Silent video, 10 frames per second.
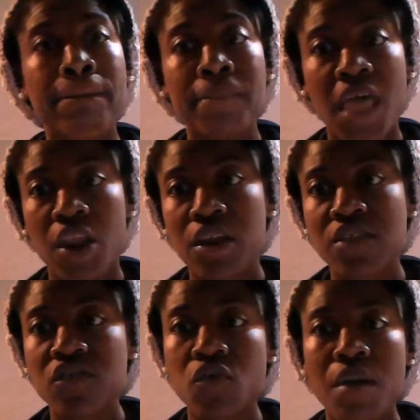not on
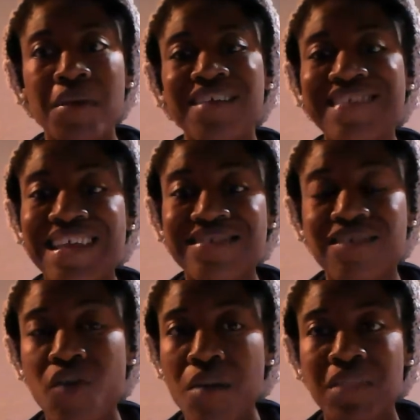Instagram, because
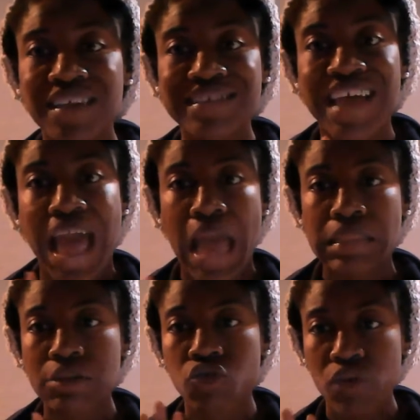Instagram likes to
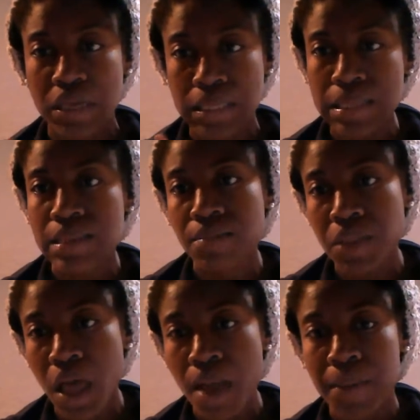act crazy
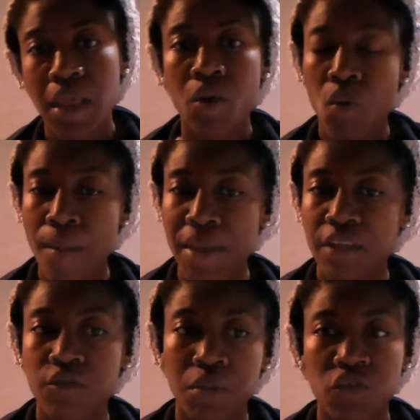sometime, and I don't want my
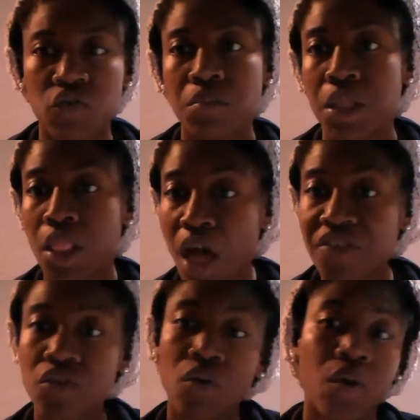information to be
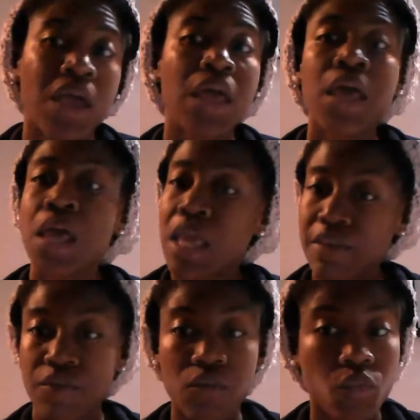lost. So
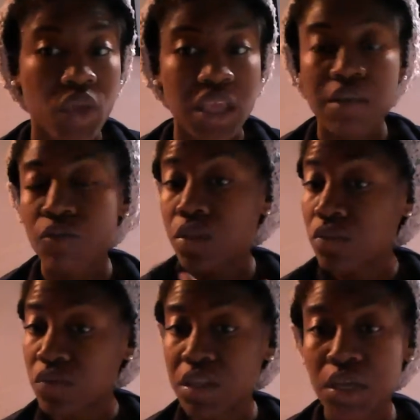if we
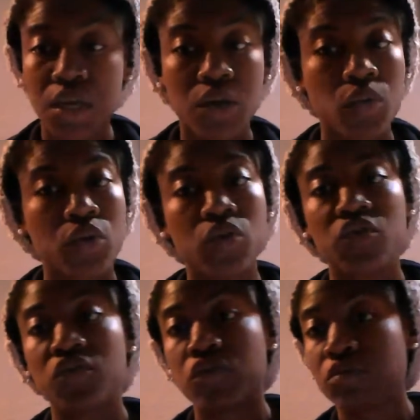lose it here, you
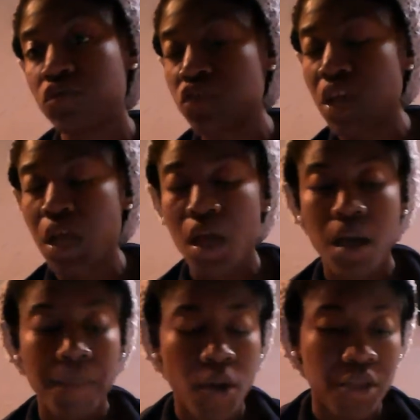just check
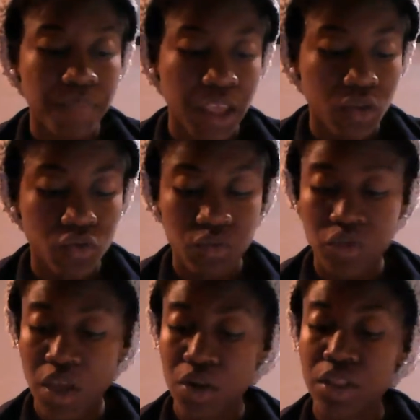up on my YouTube
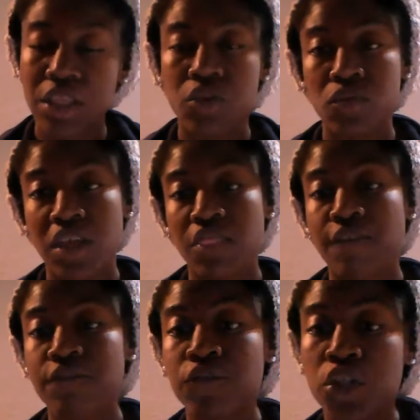channel and you'll get the
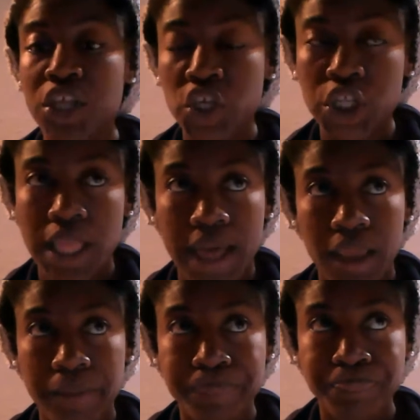full enchilada